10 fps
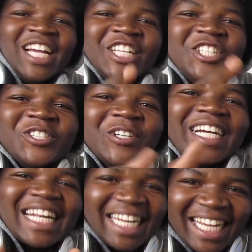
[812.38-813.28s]

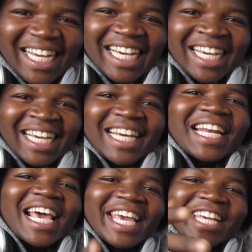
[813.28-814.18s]
Nuclear,
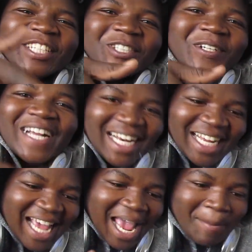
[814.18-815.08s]
like a
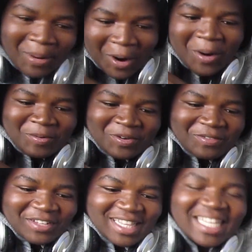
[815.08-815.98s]
nuclear bomb.
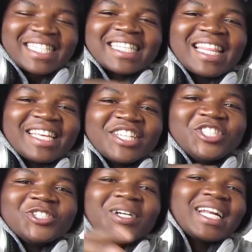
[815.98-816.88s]
It's nothing
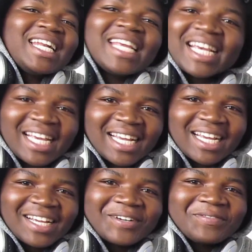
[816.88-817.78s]
nuclear,
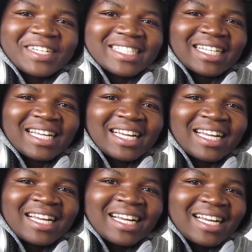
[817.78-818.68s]
confessa.
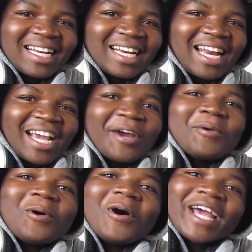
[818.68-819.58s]
Like a
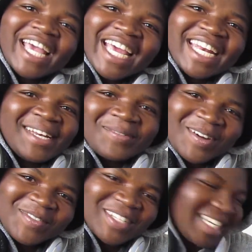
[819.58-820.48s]
warhead,
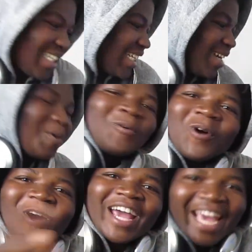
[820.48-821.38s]
remember?
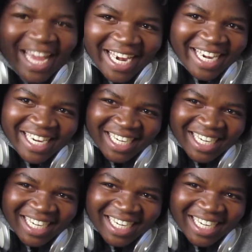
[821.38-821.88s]
Warhead.